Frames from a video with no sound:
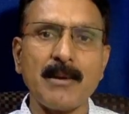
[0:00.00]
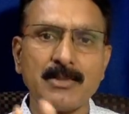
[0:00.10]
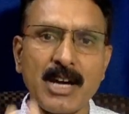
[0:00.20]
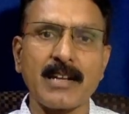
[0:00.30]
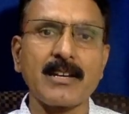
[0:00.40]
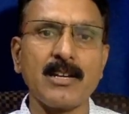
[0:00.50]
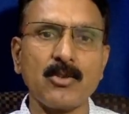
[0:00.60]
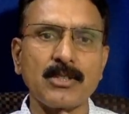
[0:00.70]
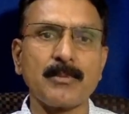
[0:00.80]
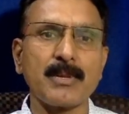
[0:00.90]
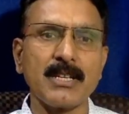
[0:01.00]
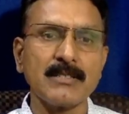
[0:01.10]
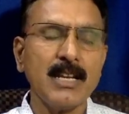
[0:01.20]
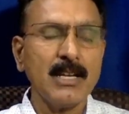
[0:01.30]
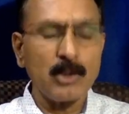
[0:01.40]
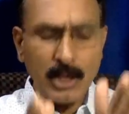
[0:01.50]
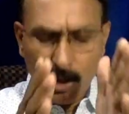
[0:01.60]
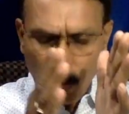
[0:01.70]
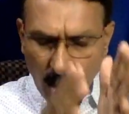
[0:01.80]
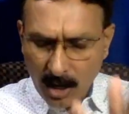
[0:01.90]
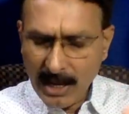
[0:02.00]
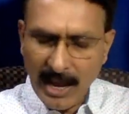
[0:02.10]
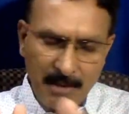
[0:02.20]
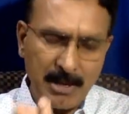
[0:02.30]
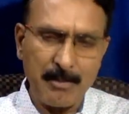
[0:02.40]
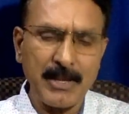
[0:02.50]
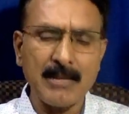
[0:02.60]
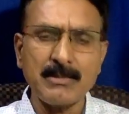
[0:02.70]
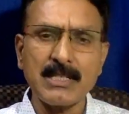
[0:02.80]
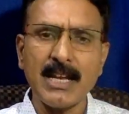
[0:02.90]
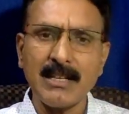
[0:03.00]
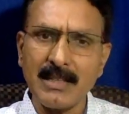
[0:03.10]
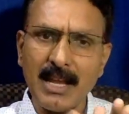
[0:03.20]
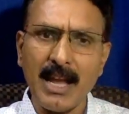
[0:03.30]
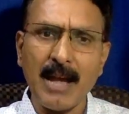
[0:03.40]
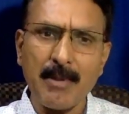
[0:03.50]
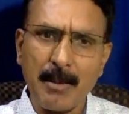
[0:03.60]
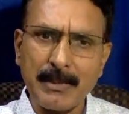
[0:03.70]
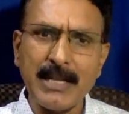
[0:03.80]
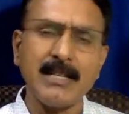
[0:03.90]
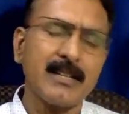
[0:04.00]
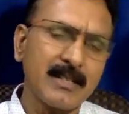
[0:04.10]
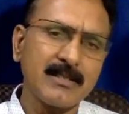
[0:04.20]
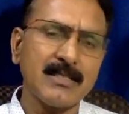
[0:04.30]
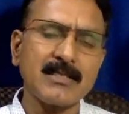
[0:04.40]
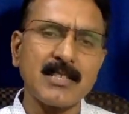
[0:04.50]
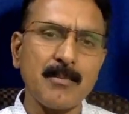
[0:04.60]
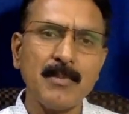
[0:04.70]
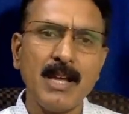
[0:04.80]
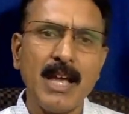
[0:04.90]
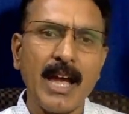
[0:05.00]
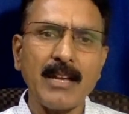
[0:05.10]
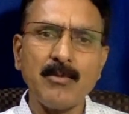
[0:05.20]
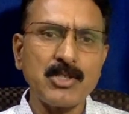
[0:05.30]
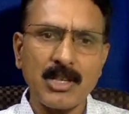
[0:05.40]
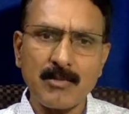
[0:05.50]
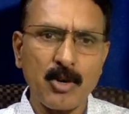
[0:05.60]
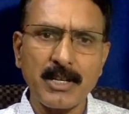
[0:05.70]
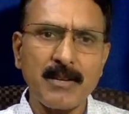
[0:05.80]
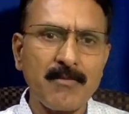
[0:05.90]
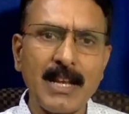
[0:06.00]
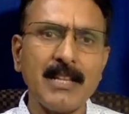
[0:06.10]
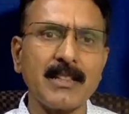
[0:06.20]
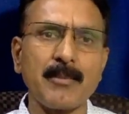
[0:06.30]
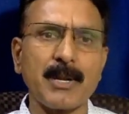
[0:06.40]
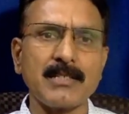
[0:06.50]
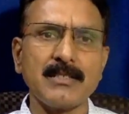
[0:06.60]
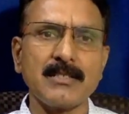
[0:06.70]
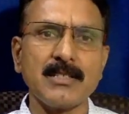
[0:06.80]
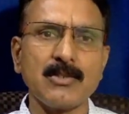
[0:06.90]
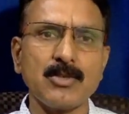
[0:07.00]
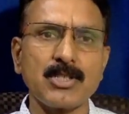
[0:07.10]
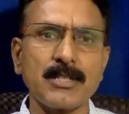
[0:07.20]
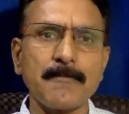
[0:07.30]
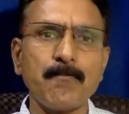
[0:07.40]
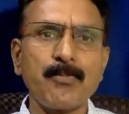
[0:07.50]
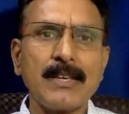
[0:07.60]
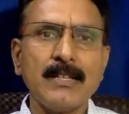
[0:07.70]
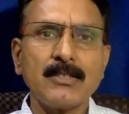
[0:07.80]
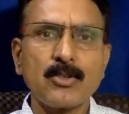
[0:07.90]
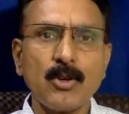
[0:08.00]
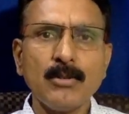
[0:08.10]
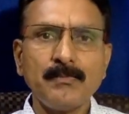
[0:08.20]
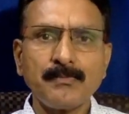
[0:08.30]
Jharkhand, Uttar Pradesh, they all have APMC, and they have updated the system and which are working well in the present situation. So